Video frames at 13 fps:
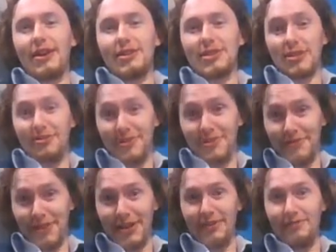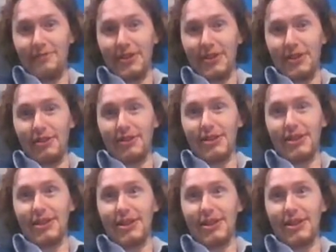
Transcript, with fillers: It's on this fucking video. So it?